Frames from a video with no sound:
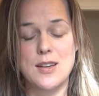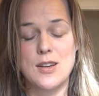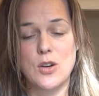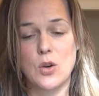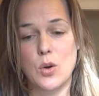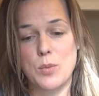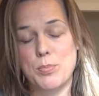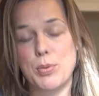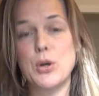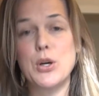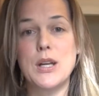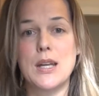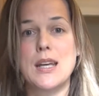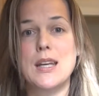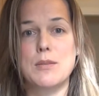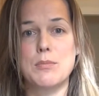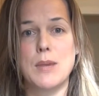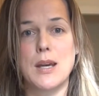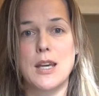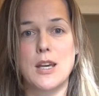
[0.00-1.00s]
or put
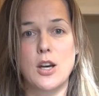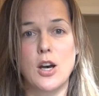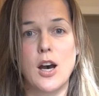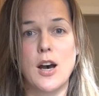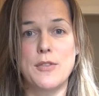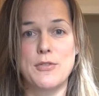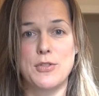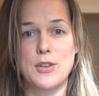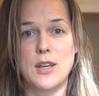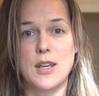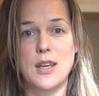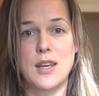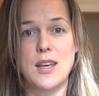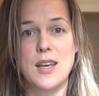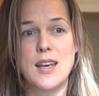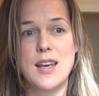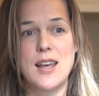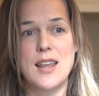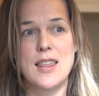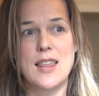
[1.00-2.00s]
in my coffee
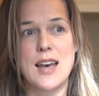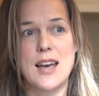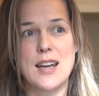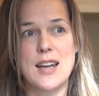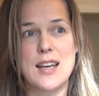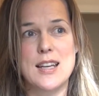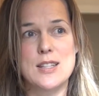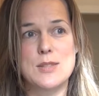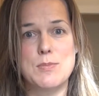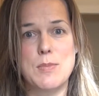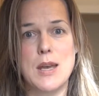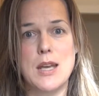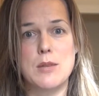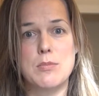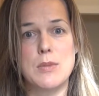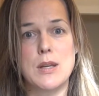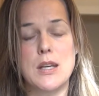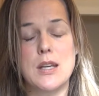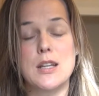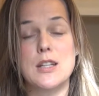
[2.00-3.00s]
that has made
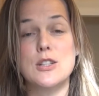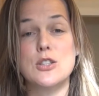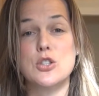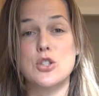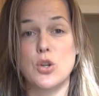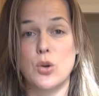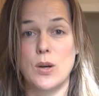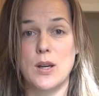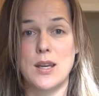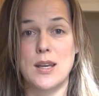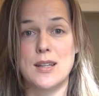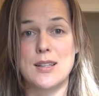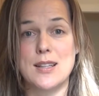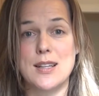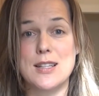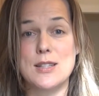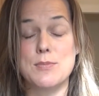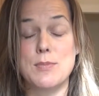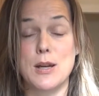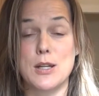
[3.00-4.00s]
me enjoy it
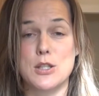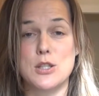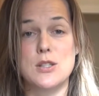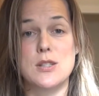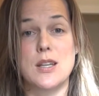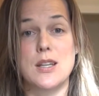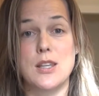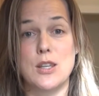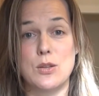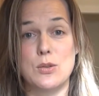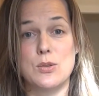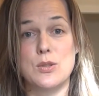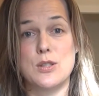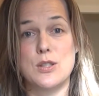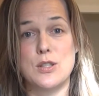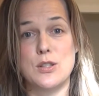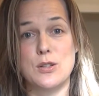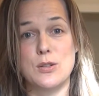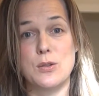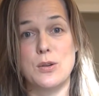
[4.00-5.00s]
as much as I used
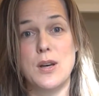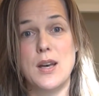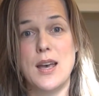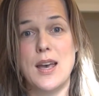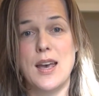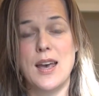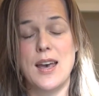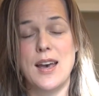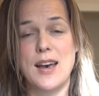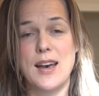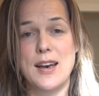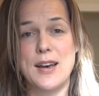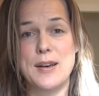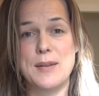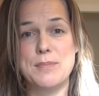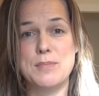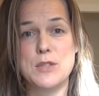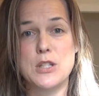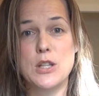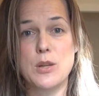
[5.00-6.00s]
to
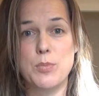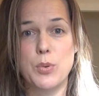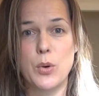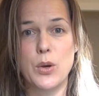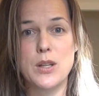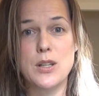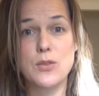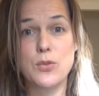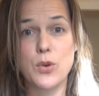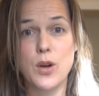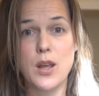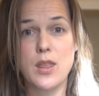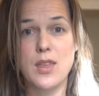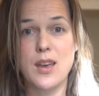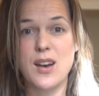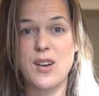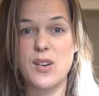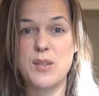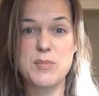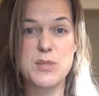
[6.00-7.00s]
the point of where I
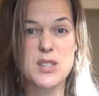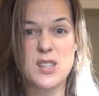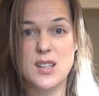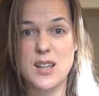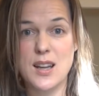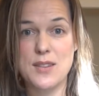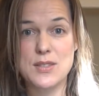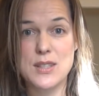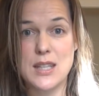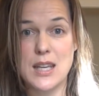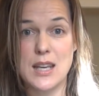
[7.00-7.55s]
thought, oh, I'm just gonna have to